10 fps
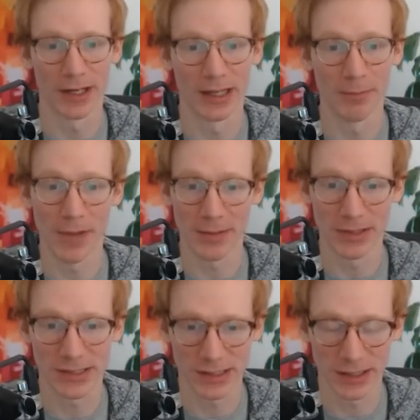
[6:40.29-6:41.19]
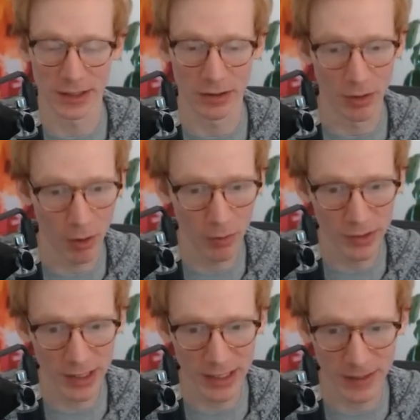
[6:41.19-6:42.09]
and maybe seeing
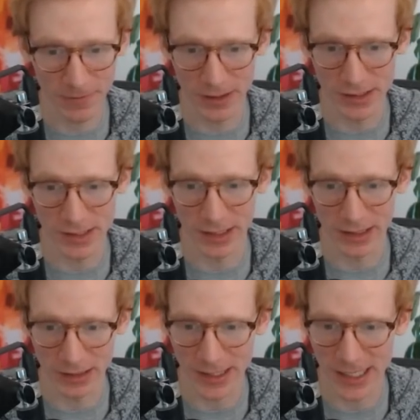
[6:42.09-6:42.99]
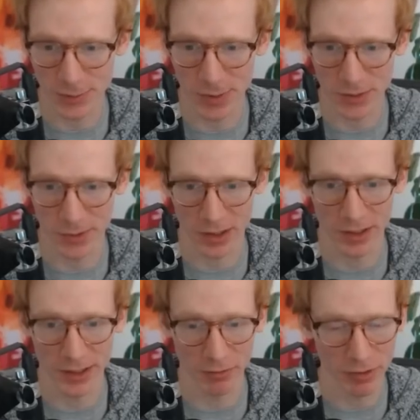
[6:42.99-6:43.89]
only if it is like the last possible card
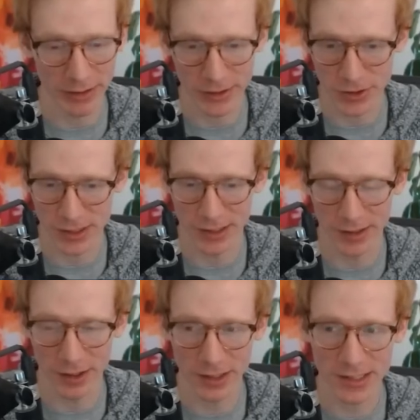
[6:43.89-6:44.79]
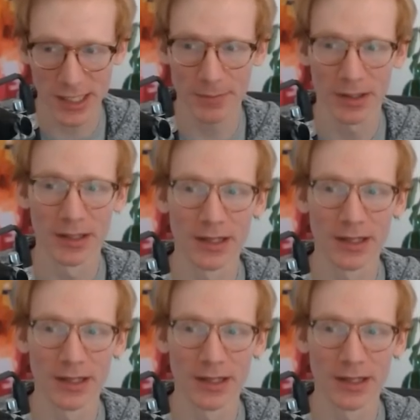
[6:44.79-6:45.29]
and you're really interested in that archetype.